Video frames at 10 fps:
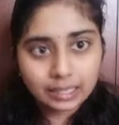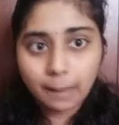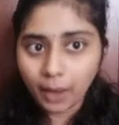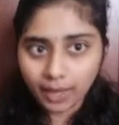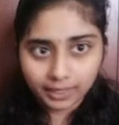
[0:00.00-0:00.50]

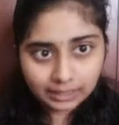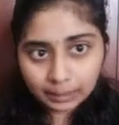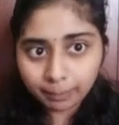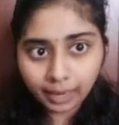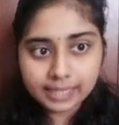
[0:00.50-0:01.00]
market
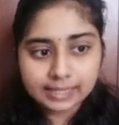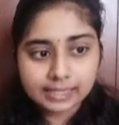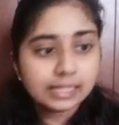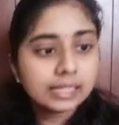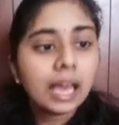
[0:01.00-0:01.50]
prices,
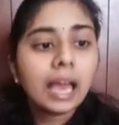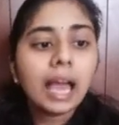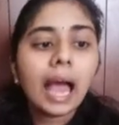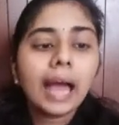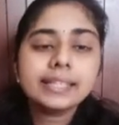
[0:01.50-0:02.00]

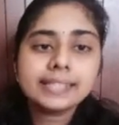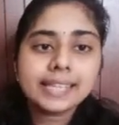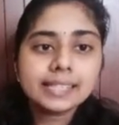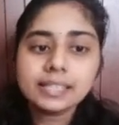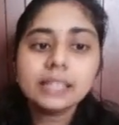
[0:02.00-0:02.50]
and
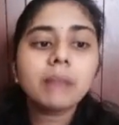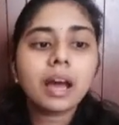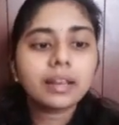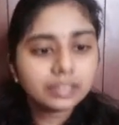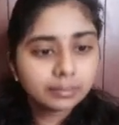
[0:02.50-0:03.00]
changes in
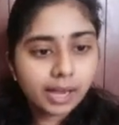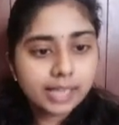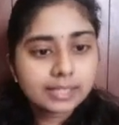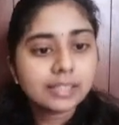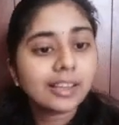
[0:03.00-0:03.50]
market
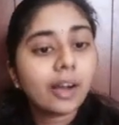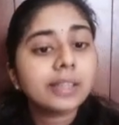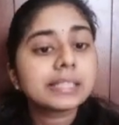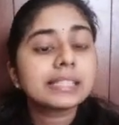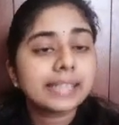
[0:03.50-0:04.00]
prices
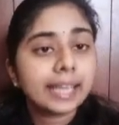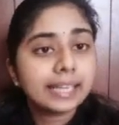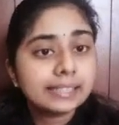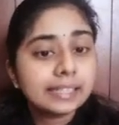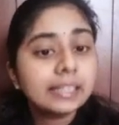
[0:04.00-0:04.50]
causes change
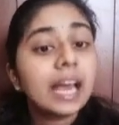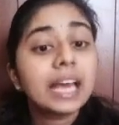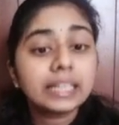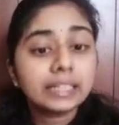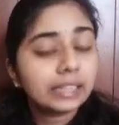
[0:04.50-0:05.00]
in
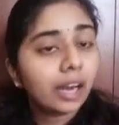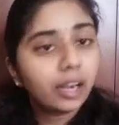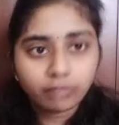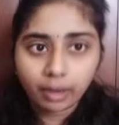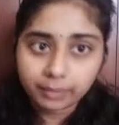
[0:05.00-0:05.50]
return
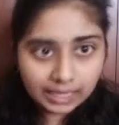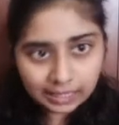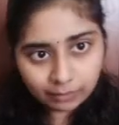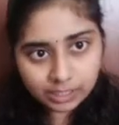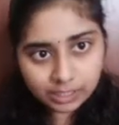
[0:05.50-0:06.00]
from the
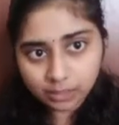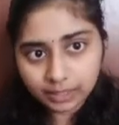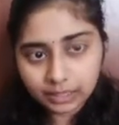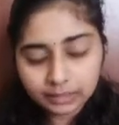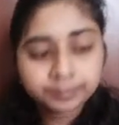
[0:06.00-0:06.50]
investment.
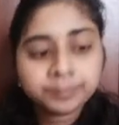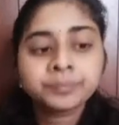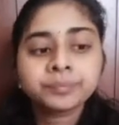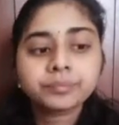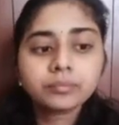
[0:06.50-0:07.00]

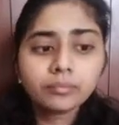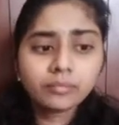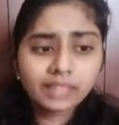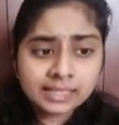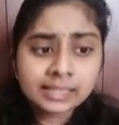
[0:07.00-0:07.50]

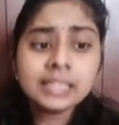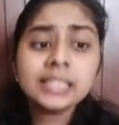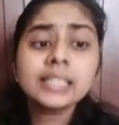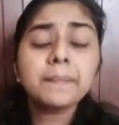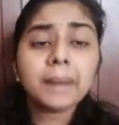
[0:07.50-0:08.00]
Since the
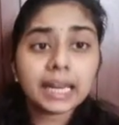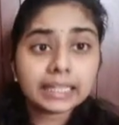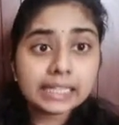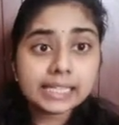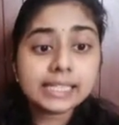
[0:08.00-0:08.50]

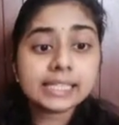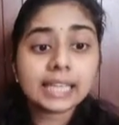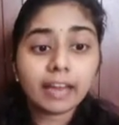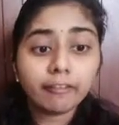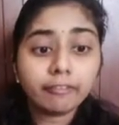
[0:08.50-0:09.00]
market risk
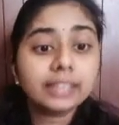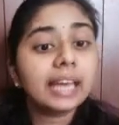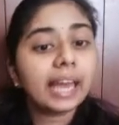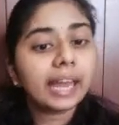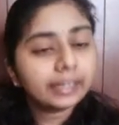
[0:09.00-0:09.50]
affect the
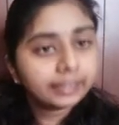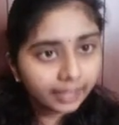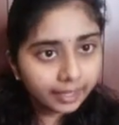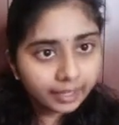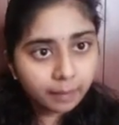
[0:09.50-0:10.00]

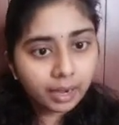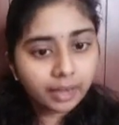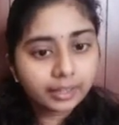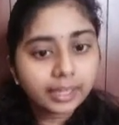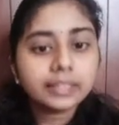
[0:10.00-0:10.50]
entire
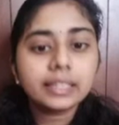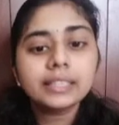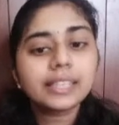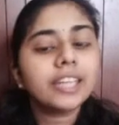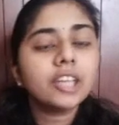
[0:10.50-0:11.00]
market, it
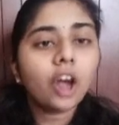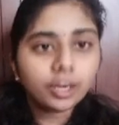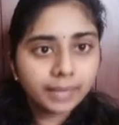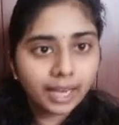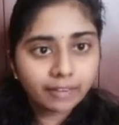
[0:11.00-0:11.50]
cannot be
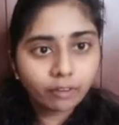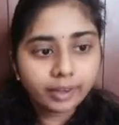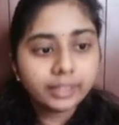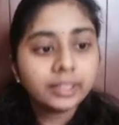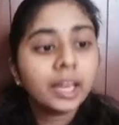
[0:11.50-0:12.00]

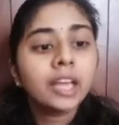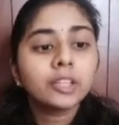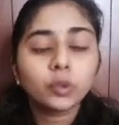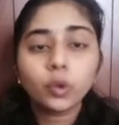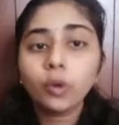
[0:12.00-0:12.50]
avoided
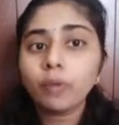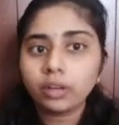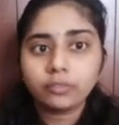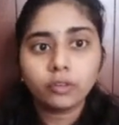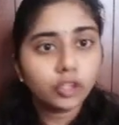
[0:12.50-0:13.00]
through
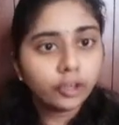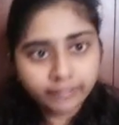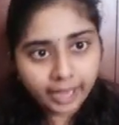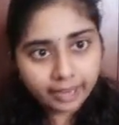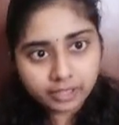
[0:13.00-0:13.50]
portfolio of
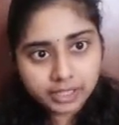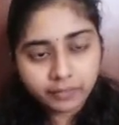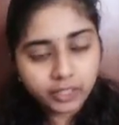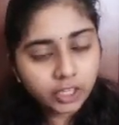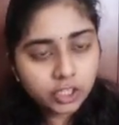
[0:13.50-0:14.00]

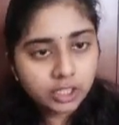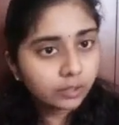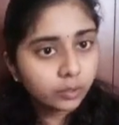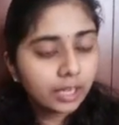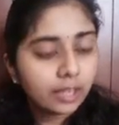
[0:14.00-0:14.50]
diversification.
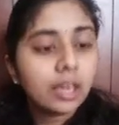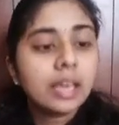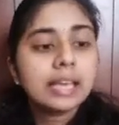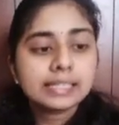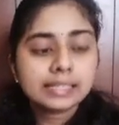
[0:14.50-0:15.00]
Okay,
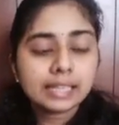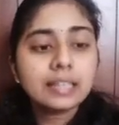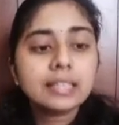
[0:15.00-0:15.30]
since